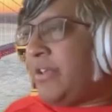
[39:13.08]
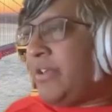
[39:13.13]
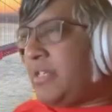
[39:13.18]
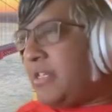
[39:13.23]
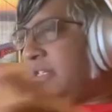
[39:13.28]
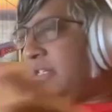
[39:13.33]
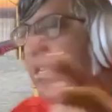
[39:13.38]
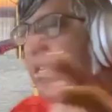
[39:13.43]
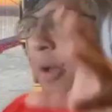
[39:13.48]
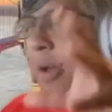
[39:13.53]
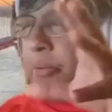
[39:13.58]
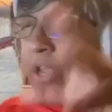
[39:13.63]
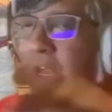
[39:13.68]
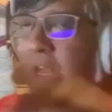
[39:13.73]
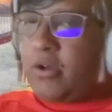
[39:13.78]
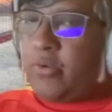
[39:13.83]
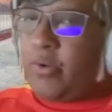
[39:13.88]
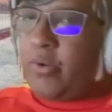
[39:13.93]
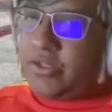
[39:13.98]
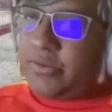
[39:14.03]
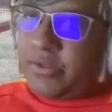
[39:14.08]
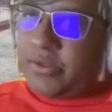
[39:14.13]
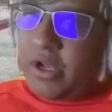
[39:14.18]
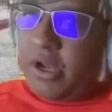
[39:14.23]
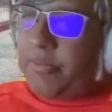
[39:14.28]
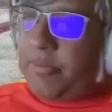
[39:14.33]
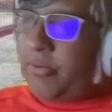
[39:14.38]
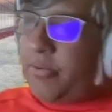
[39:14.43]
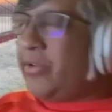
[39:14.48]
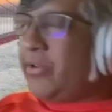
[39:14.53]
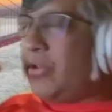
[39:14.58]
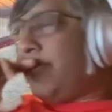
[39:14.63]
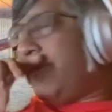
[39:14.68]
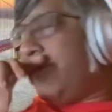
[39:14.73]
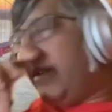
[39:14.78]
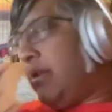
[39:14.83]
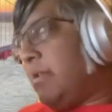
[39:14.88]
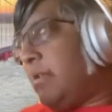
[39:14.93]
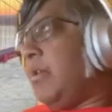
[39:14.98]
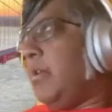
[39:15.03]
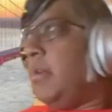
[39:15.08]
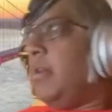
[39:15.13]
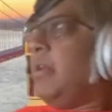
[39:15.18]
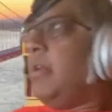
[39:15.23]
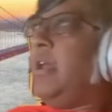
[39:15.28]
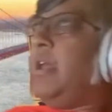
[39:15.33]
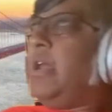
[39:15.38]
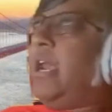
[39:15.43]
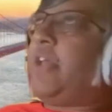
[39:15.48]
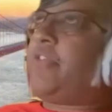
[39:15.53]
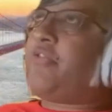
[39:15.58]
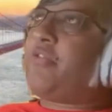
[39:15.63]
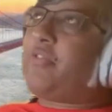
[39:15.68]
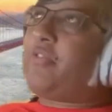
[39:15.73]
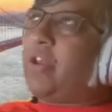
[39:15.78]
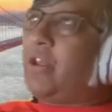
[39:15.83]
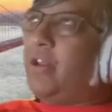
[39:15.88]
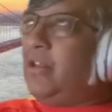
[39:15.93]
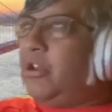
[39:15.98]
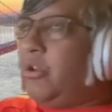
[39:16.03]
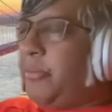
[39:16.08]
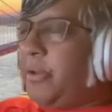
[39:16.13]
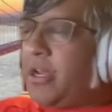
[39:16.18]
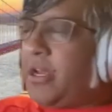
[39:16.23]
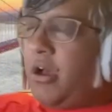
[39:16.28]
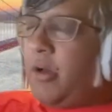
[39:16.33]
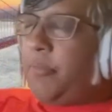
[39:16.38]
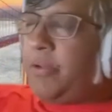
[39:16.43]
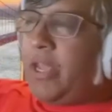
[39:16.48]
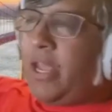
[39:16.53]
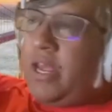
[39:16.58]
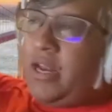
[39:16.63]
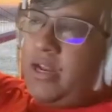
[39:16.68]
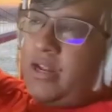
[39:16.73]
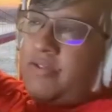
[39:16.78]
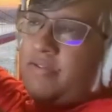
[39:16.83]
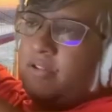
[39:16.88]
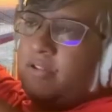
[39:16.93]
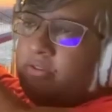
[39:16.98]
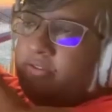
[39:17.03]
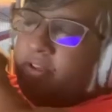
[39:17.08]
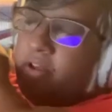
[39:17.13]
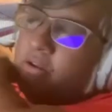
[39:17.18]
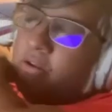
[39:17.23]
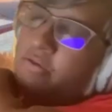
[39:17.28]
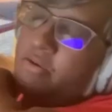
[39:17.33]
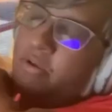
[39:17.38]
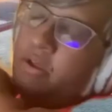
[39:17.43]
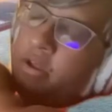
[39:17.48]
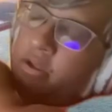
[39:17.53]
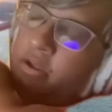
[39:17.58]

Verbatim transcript: this is a complicated question. Answer is a little bit complicated. It's a little subtle.